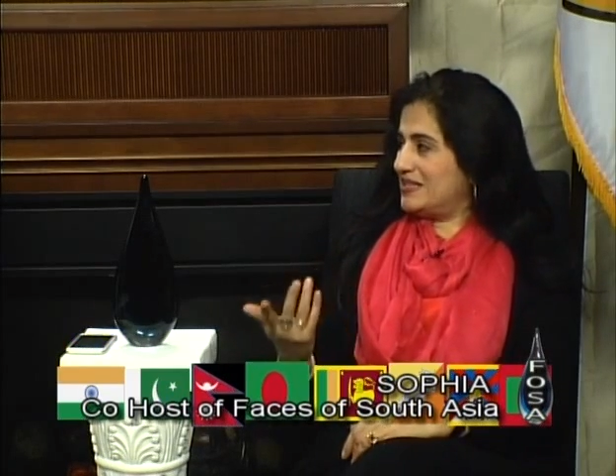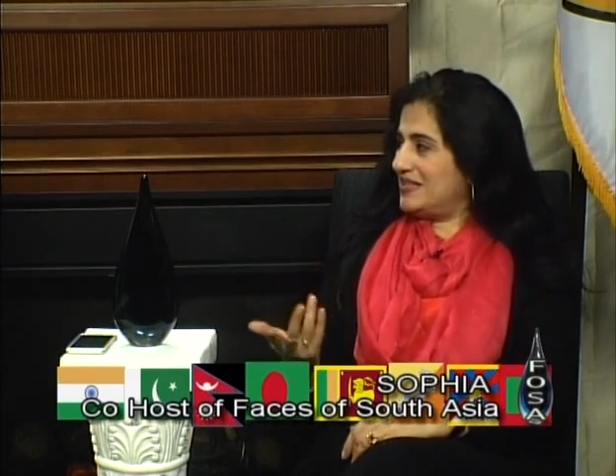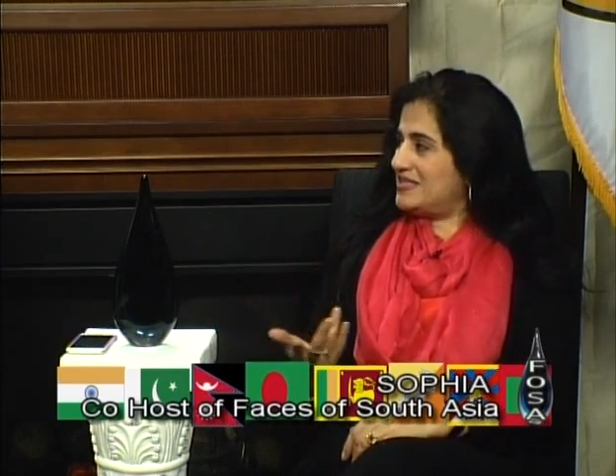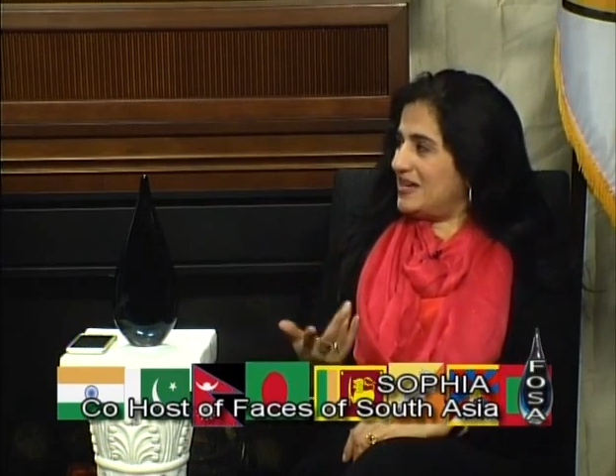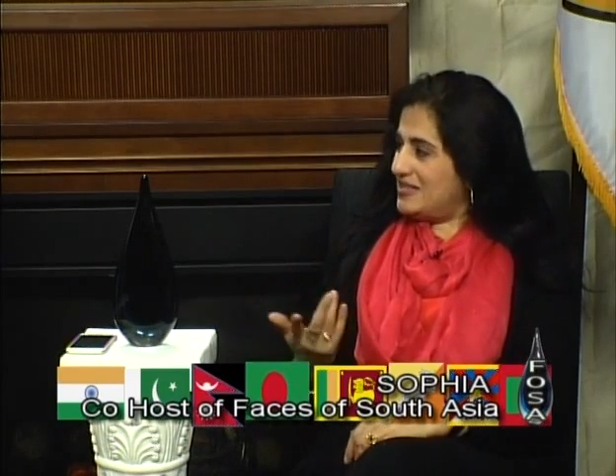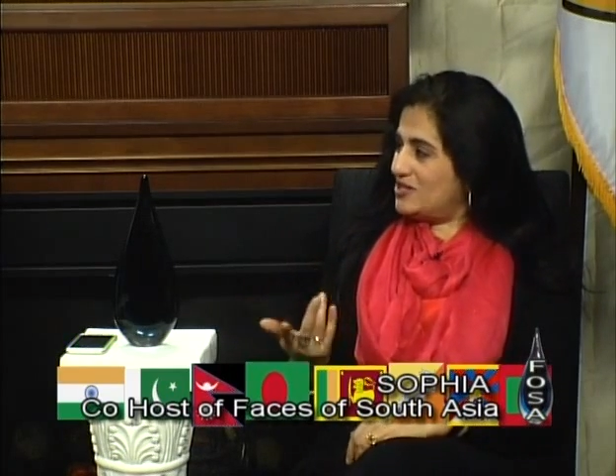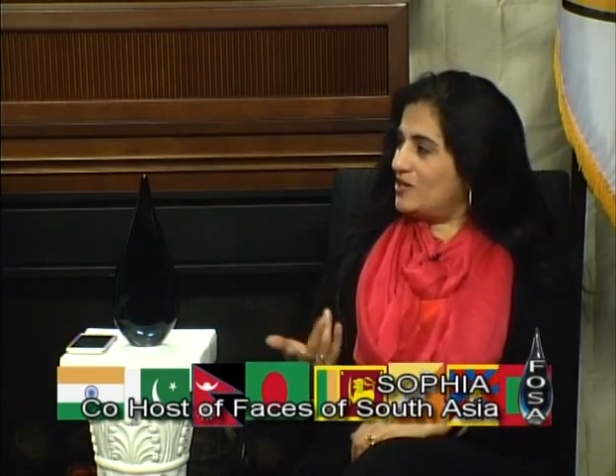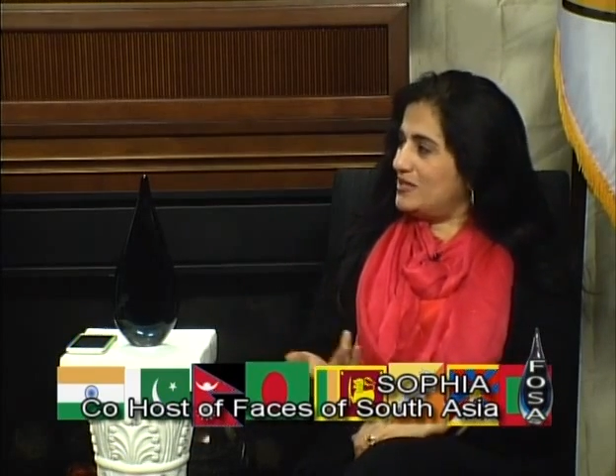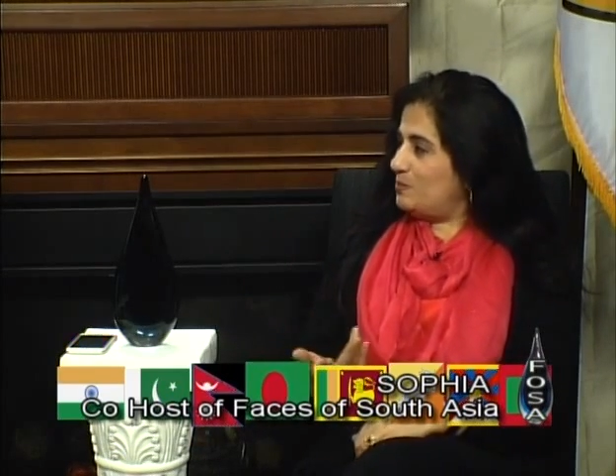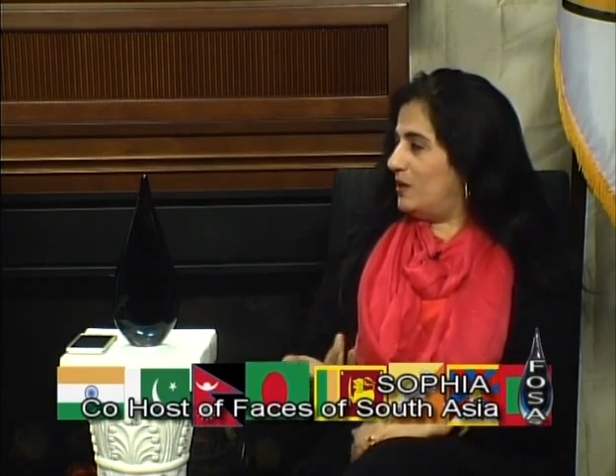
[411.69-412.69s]
it's a
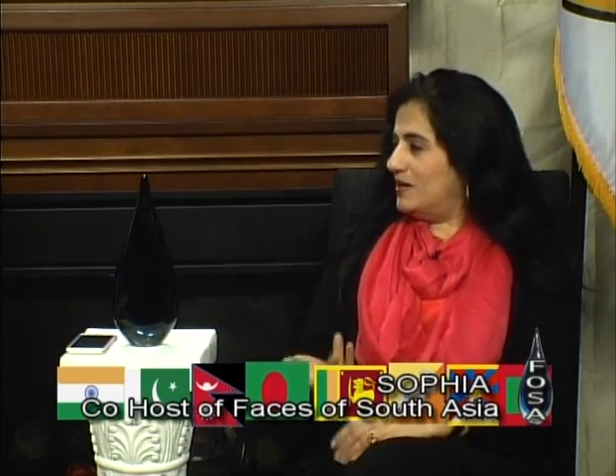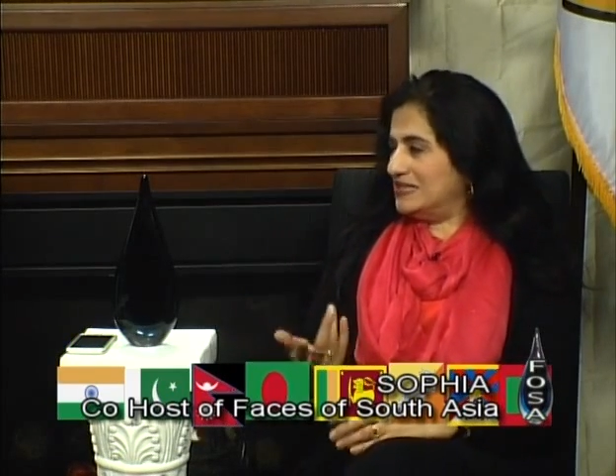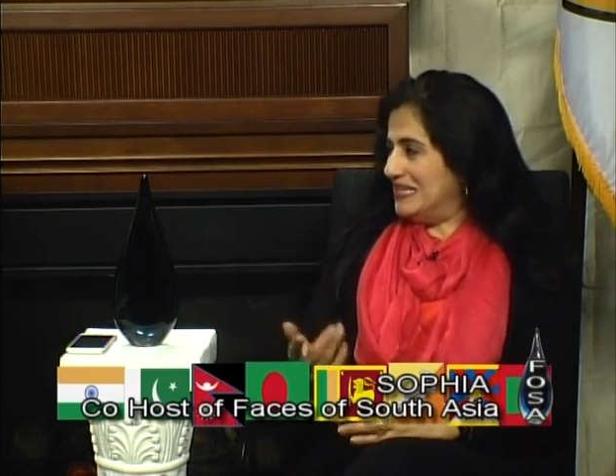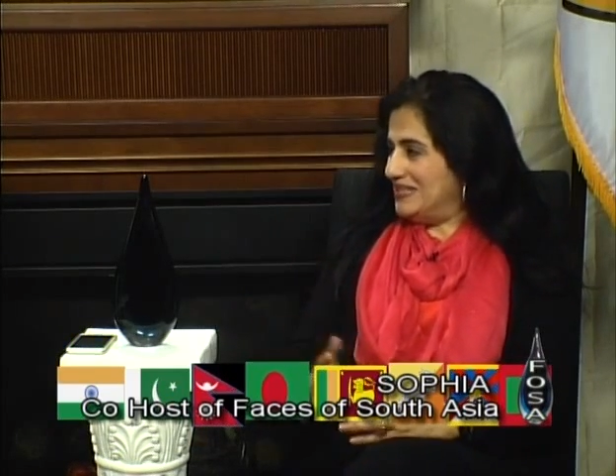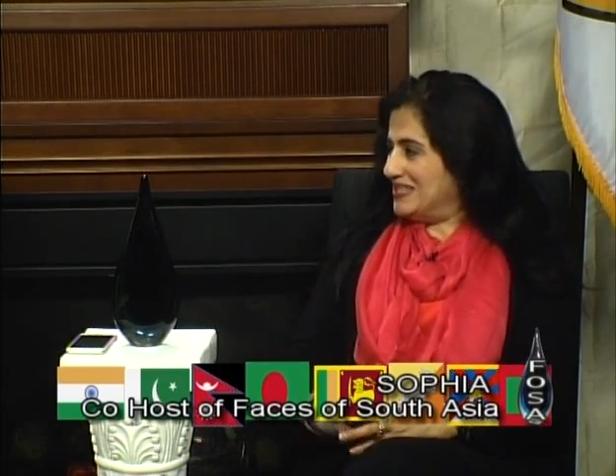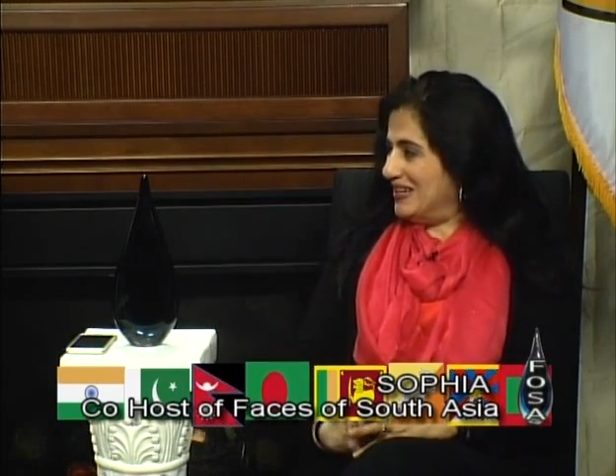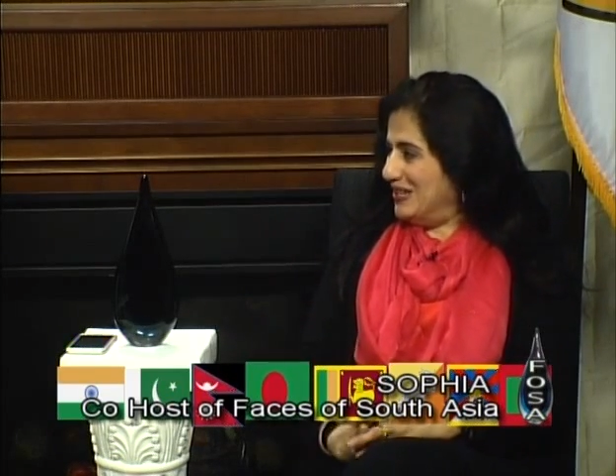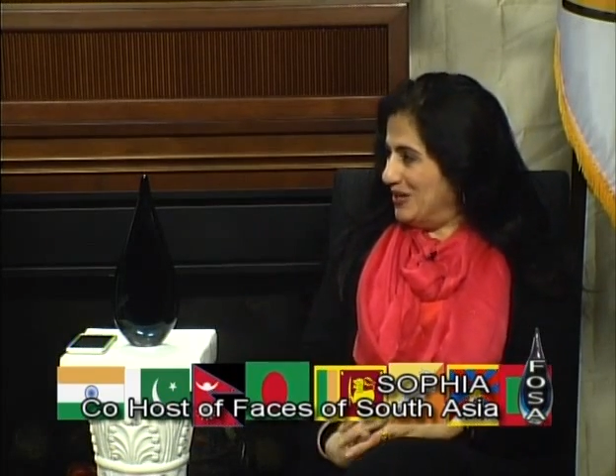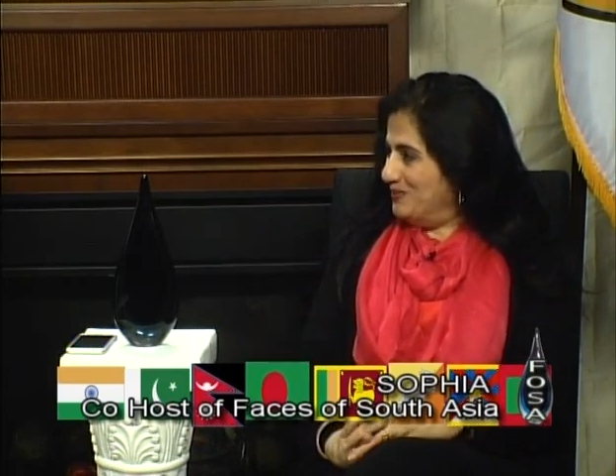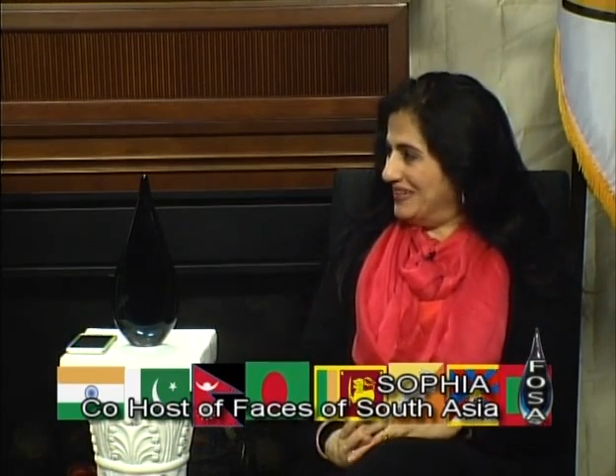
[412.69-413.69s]
nice party time,